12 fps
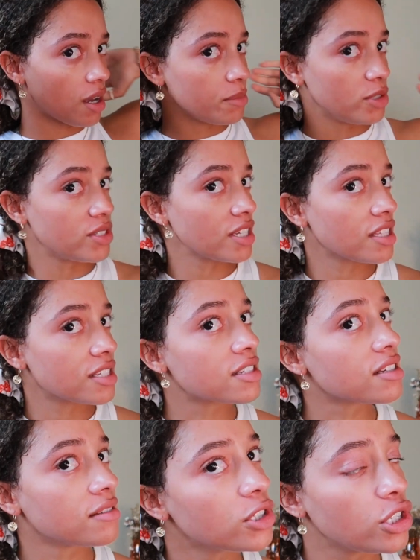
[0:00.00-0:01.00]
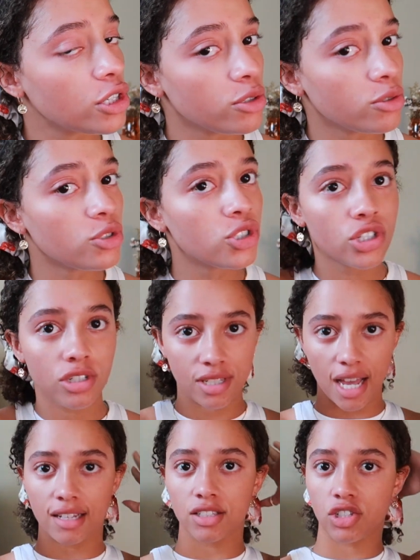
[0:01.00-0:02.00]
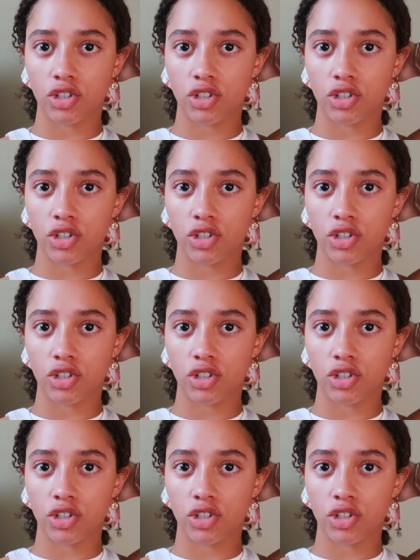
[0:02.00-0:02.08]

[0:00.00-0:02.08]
I'm using this huge satin